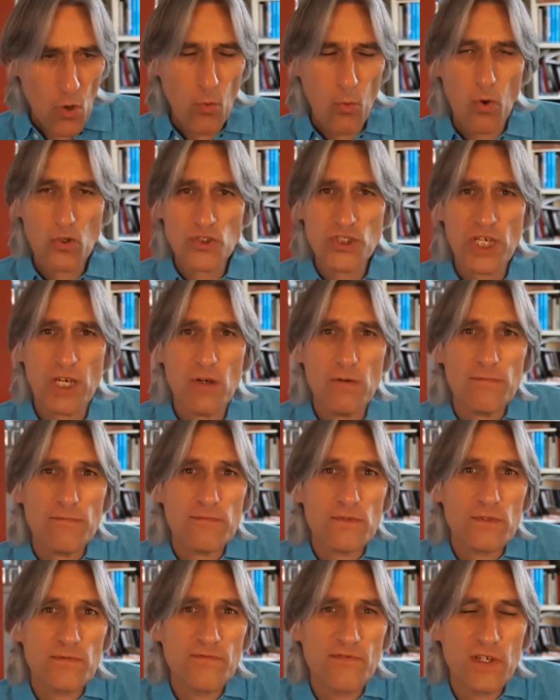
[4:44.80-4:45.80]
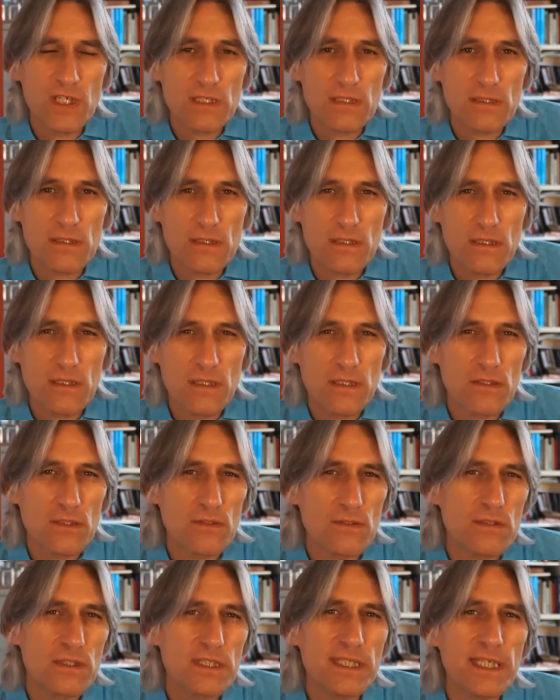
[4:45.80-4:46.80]
Watch out for
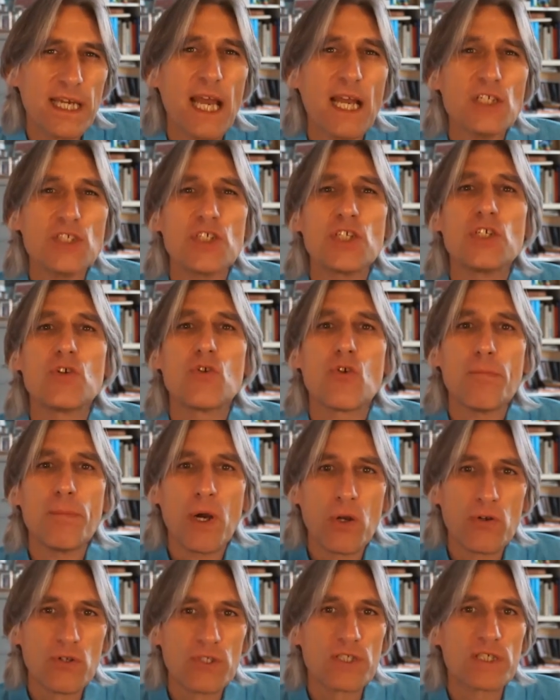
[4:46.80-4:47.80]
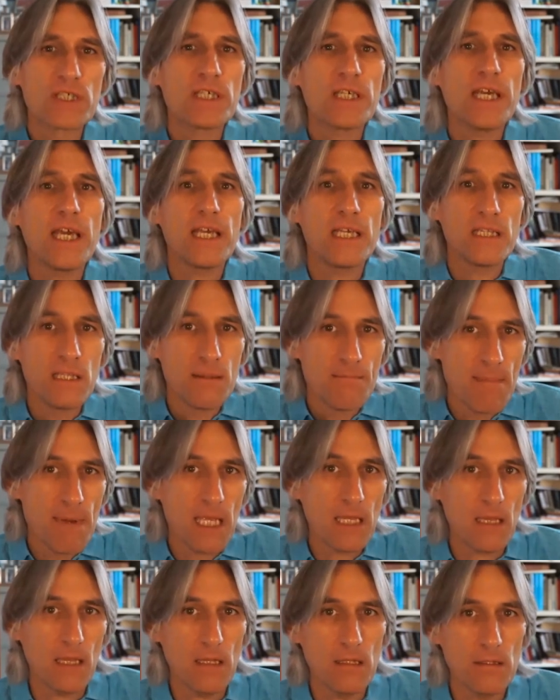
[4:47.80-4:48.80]
catching your opponent's king in the
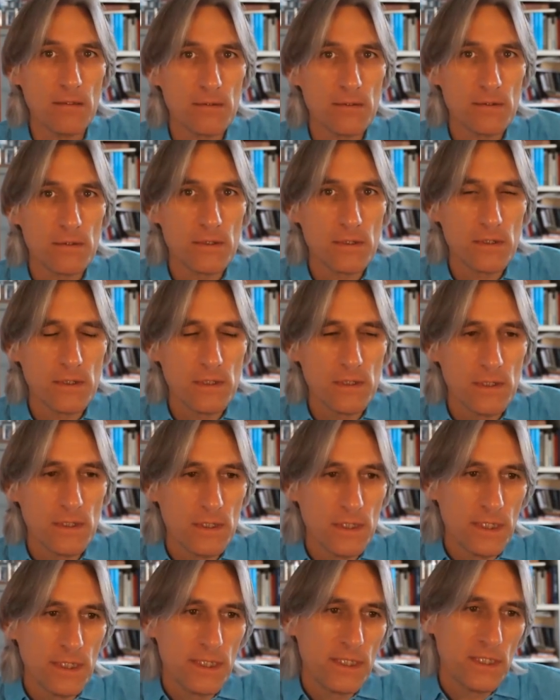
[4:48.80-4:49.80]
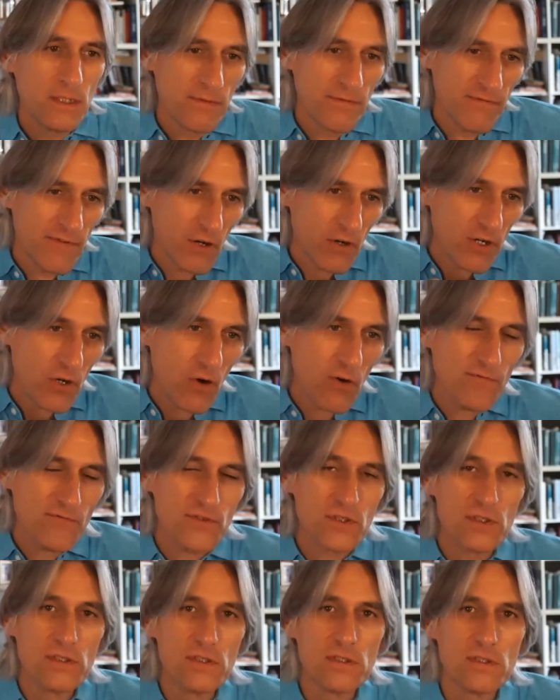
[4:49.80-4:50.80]
middle. You know, very
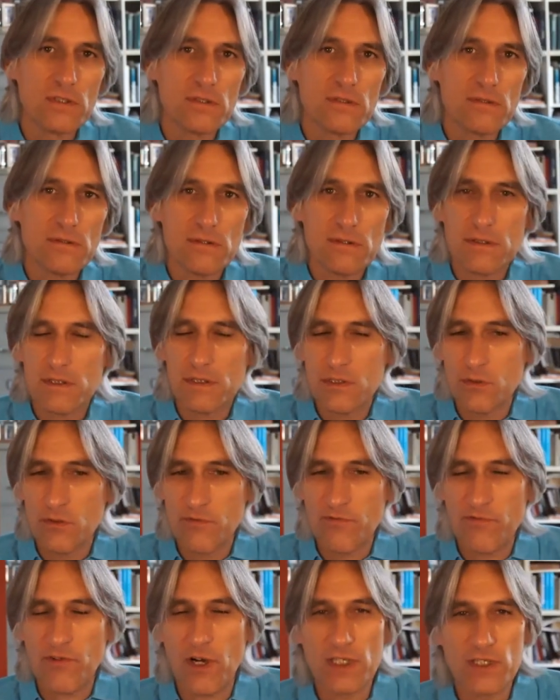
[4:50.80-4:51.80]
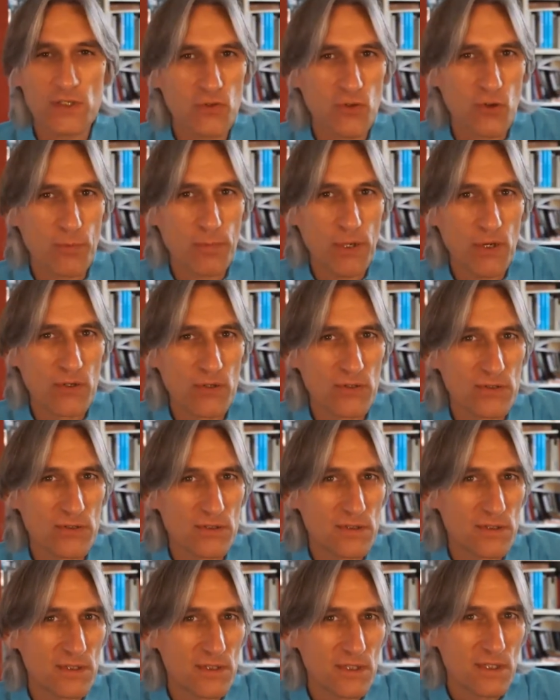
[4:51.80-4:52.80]
often you'll find your
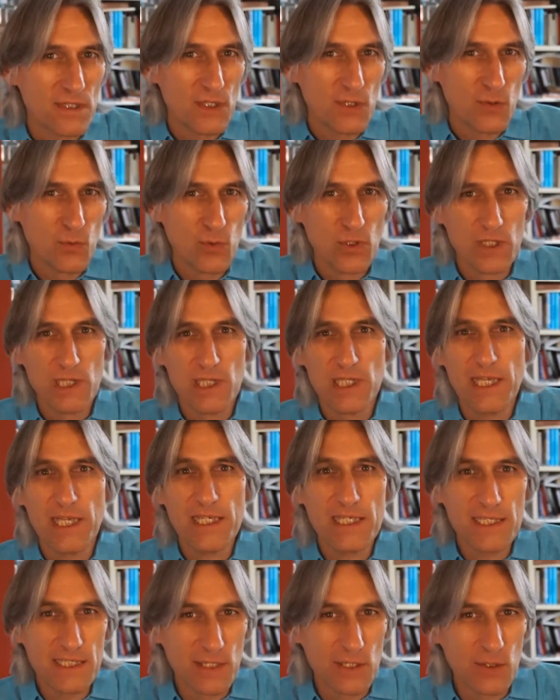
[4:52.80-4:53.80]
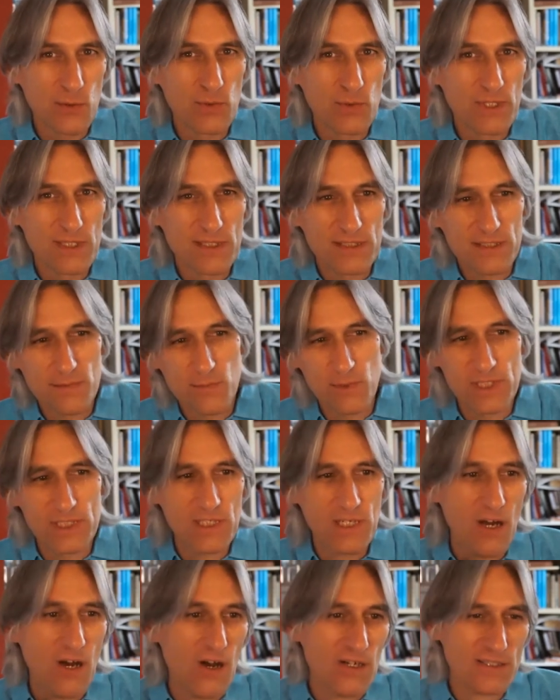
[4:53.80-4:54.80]
opponent will linger with
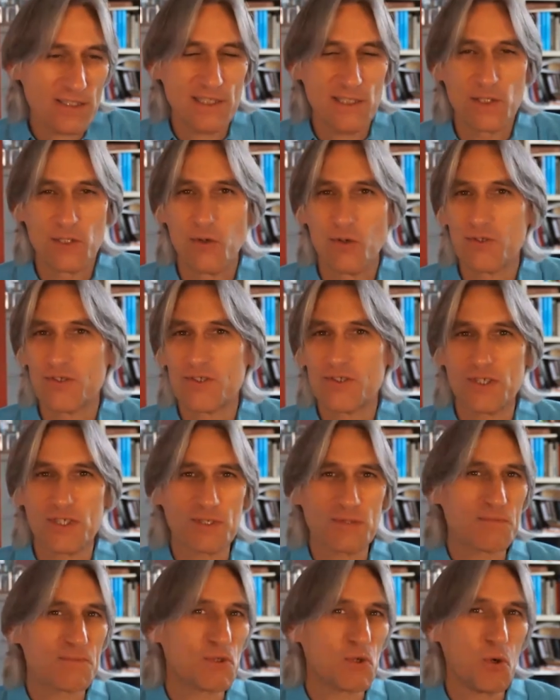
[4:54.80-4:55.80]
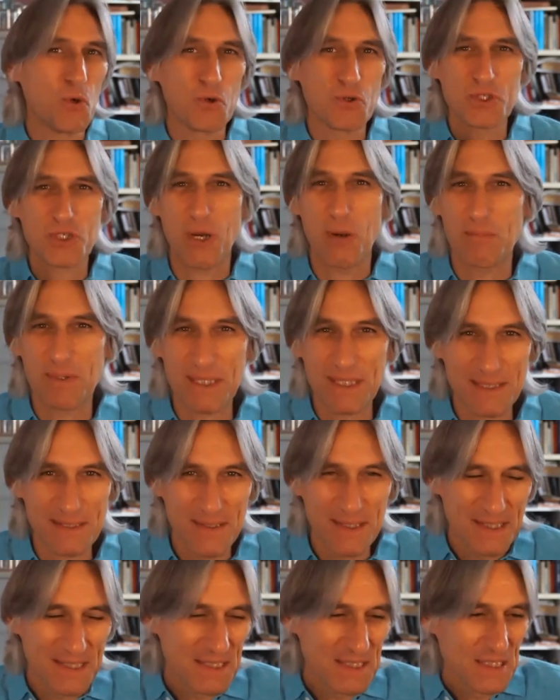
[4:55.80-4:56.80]
castling, or is just caught up,
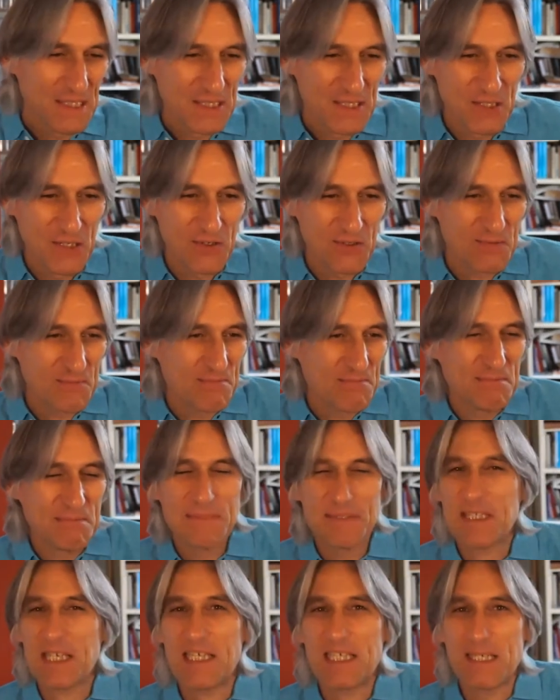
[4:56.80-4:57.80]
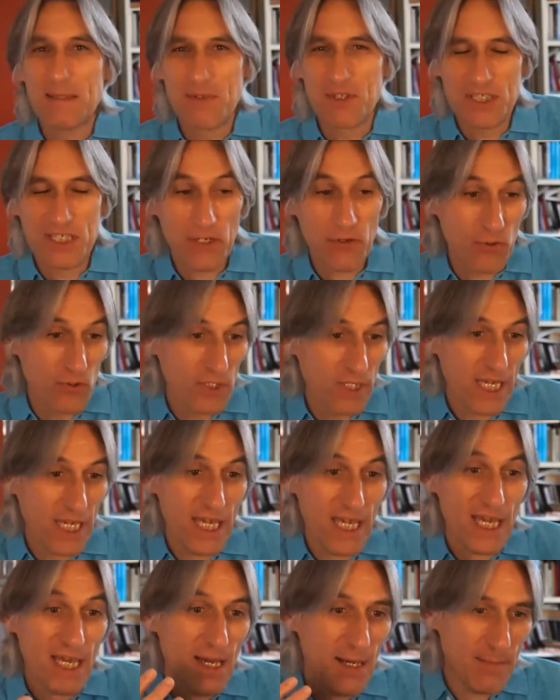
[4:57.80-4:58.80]
you know, taking material.
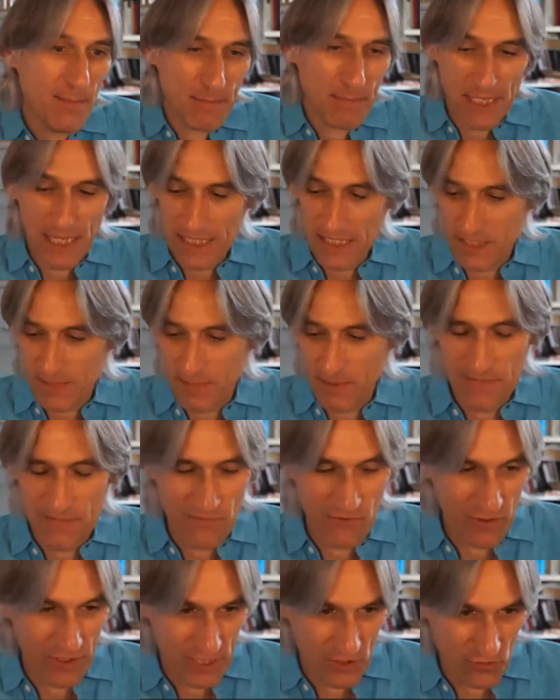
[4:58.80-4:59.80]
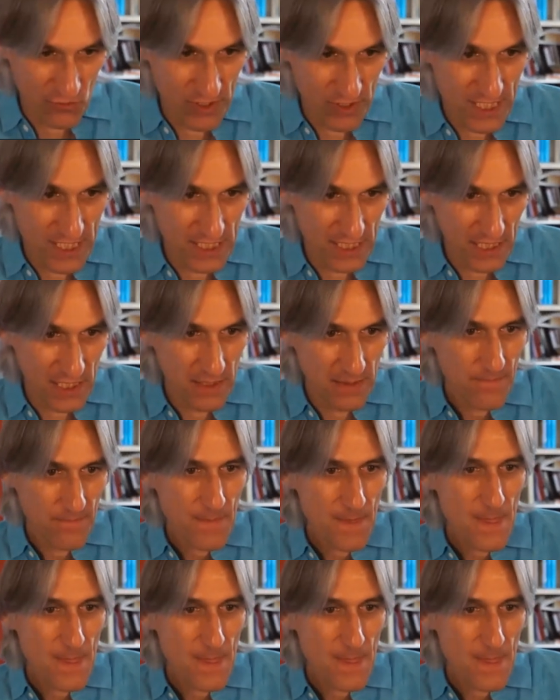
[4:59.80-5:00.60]
Here, black has been very greedy